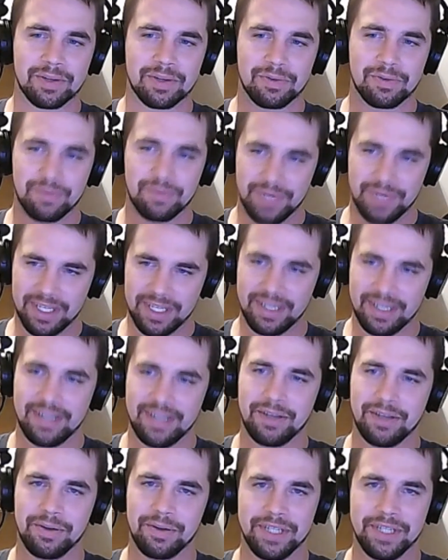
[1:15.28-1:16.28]
really
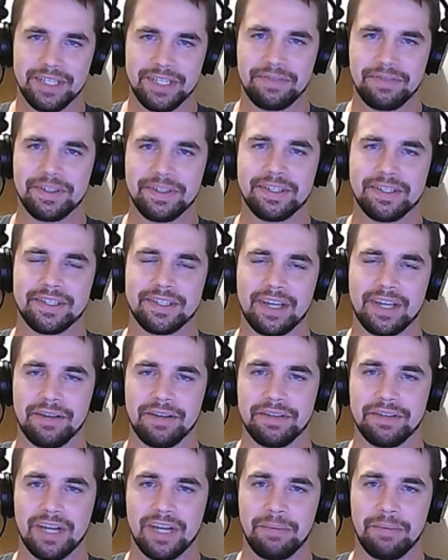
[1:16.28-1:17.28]
the only difference is how
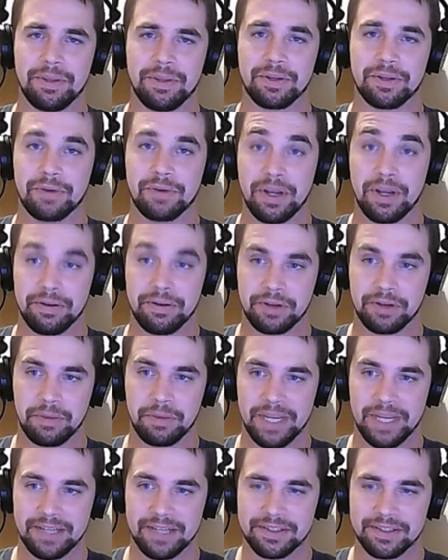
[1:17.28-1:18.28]
you type in the Gradle
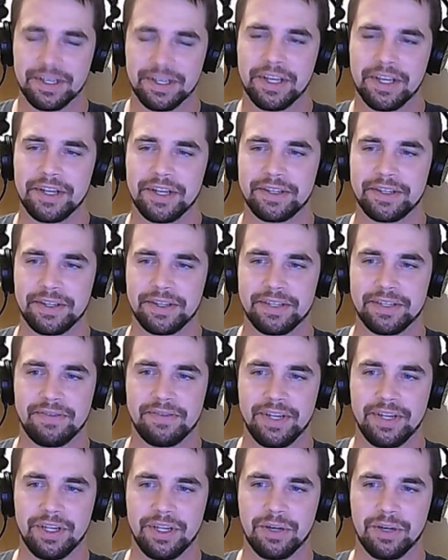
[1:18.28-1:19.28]
commands. So this
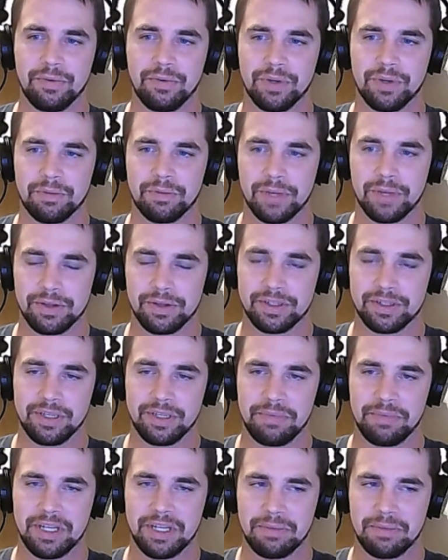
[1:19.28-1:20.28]
video will mostly
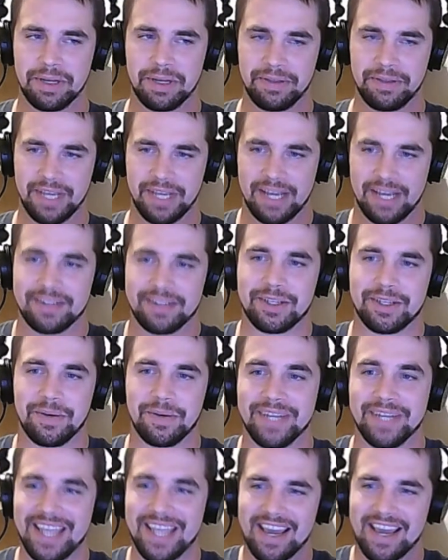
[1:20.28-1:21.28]
be about that.
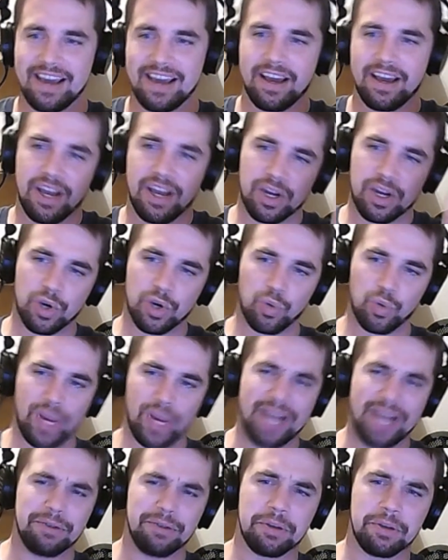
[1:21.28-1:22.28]
So yeah,
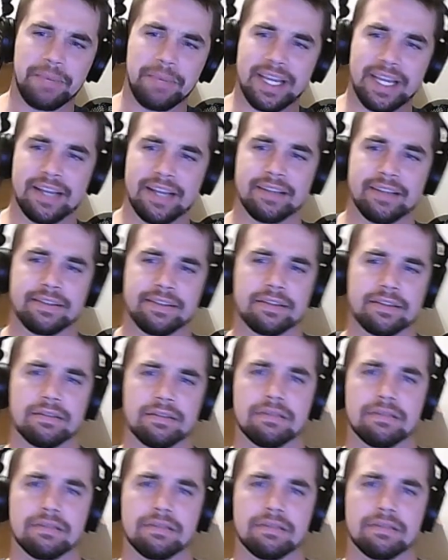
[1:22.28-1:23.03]
Gradle commands.